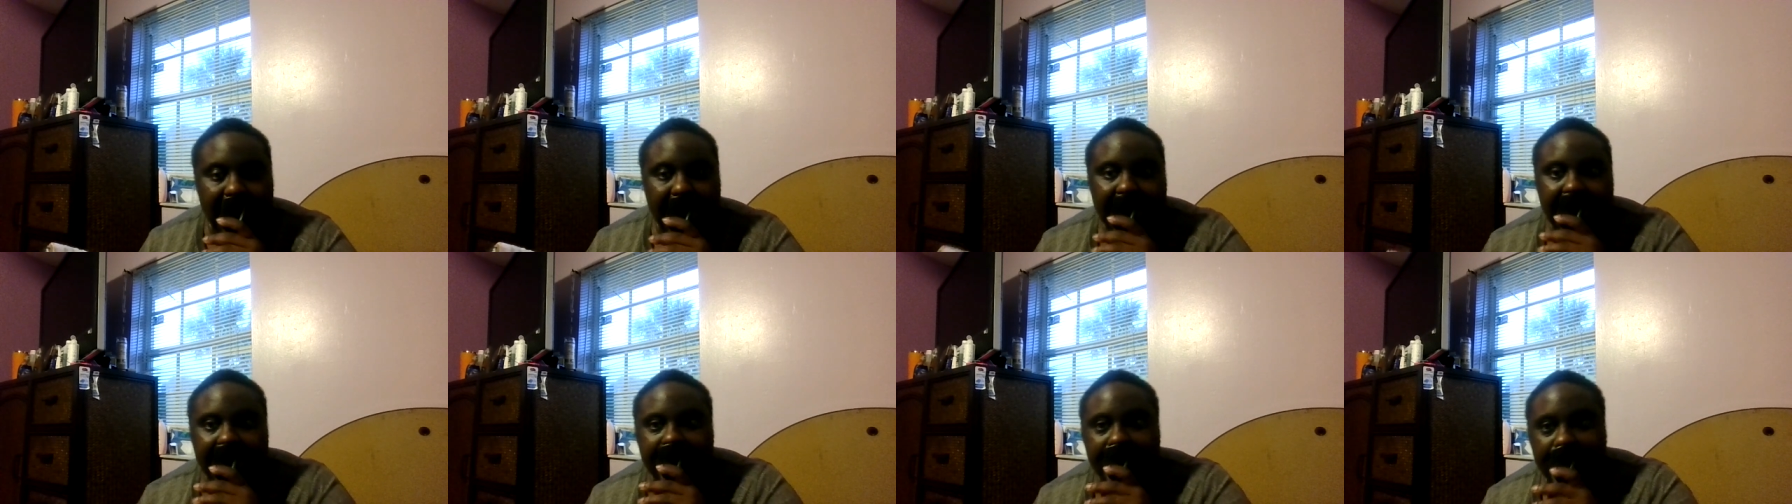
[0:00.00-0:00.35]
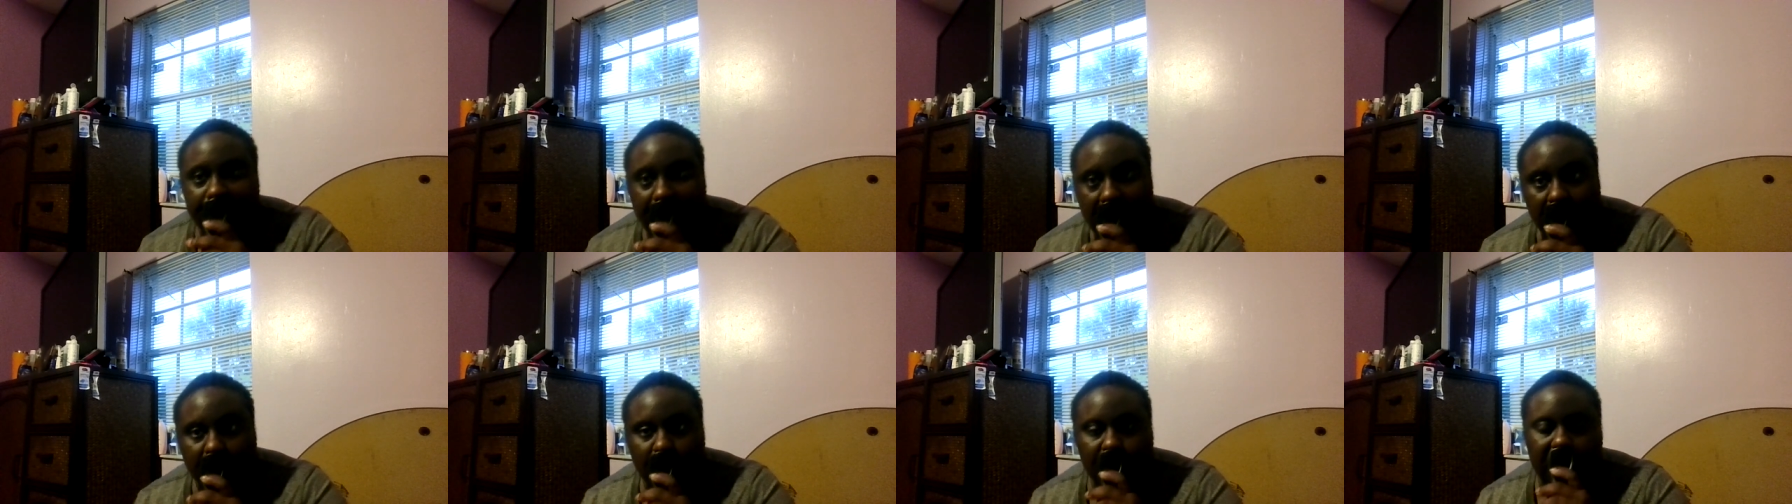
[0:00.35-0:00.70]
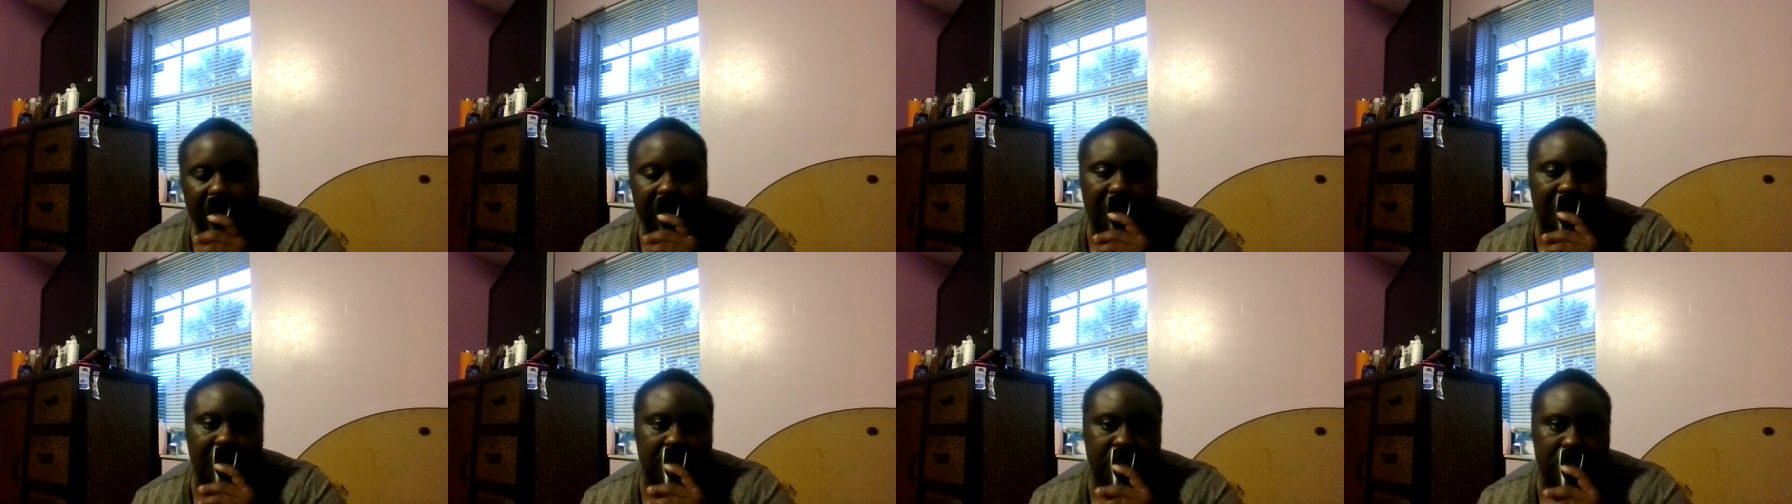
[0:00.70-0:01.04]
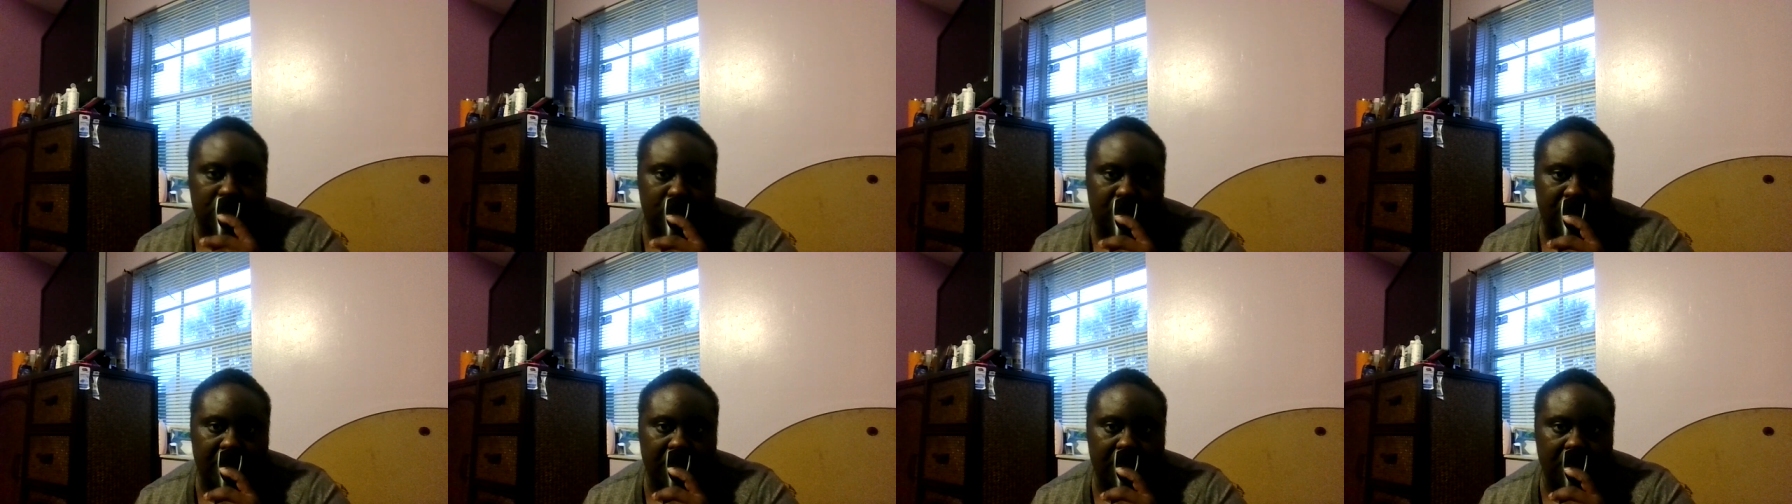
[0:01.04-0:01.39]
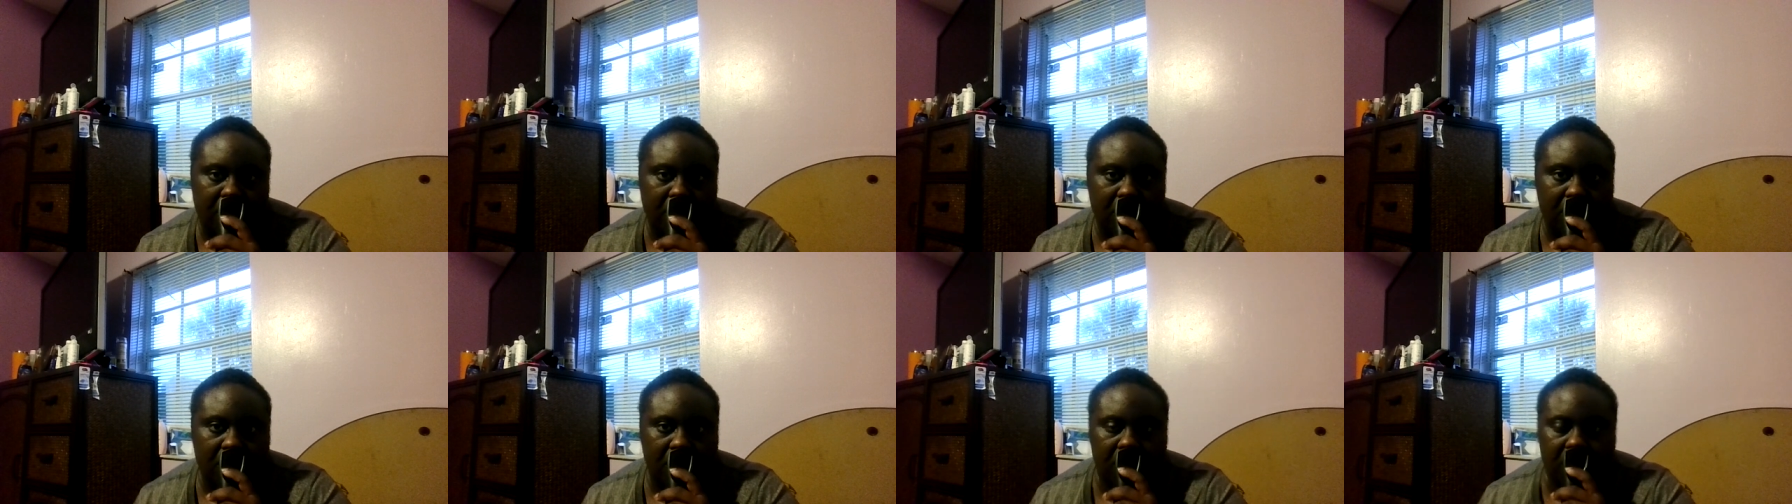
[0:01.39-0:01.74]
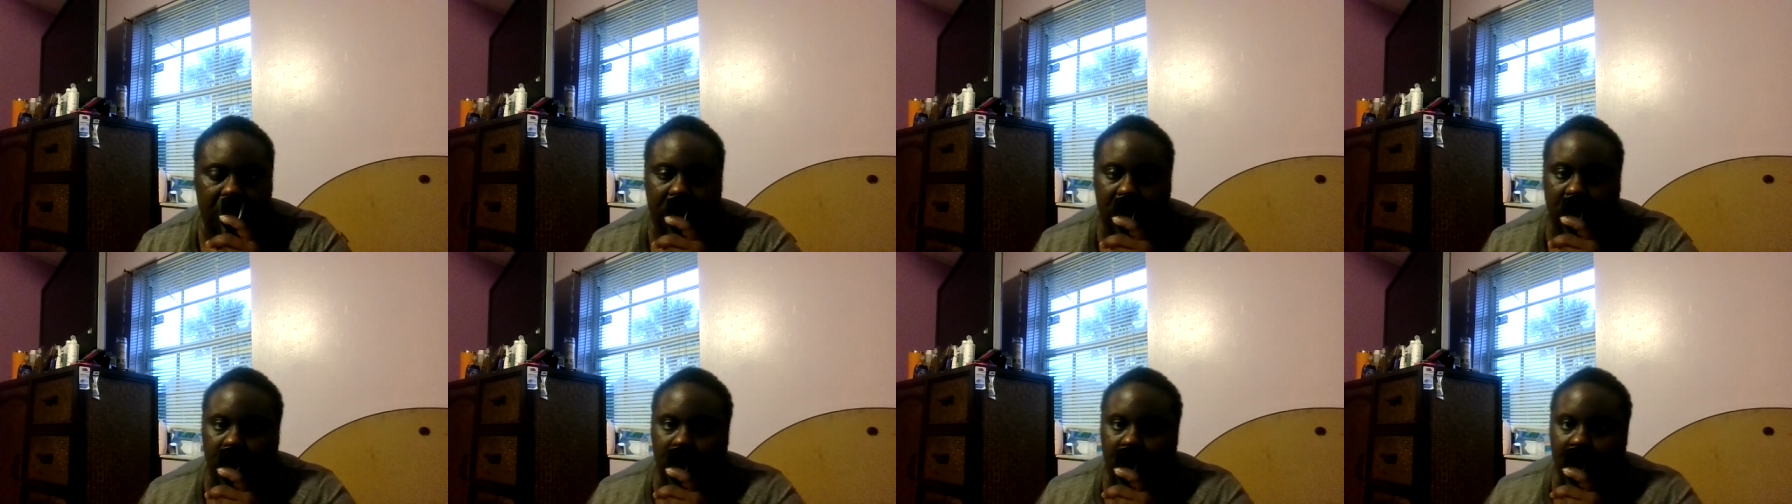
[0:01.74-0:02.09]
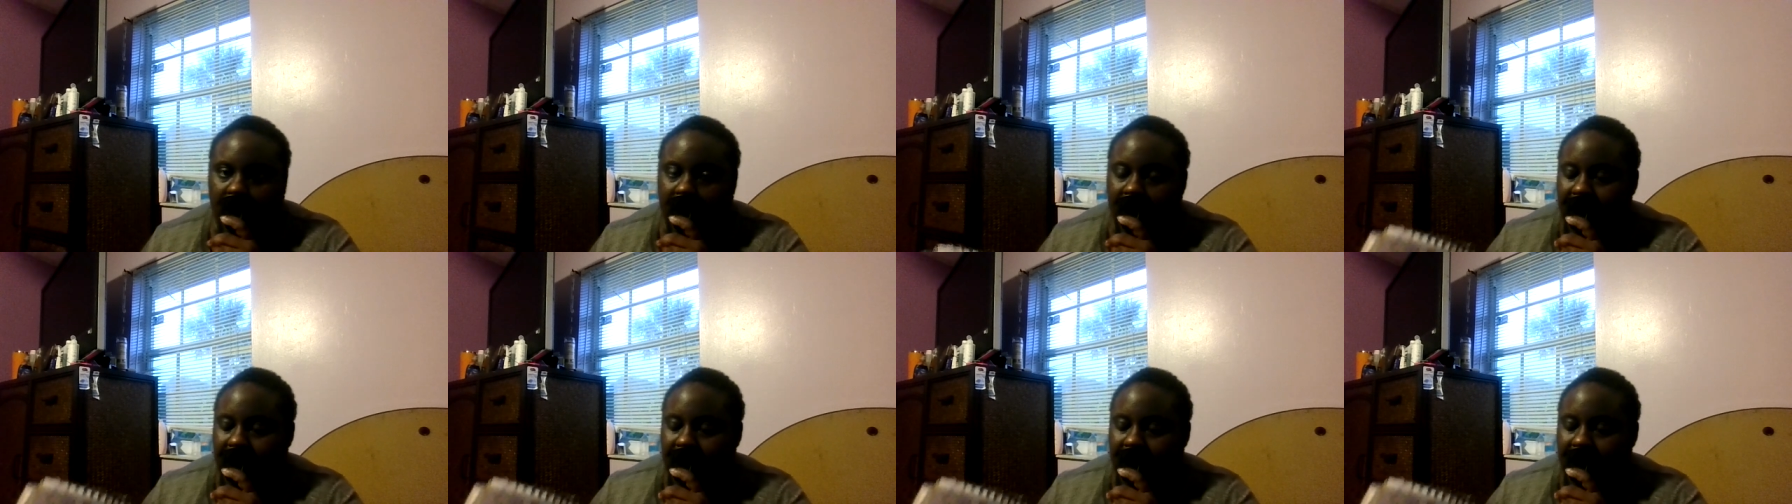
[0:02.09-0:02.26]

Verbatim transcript: have fun with it as well so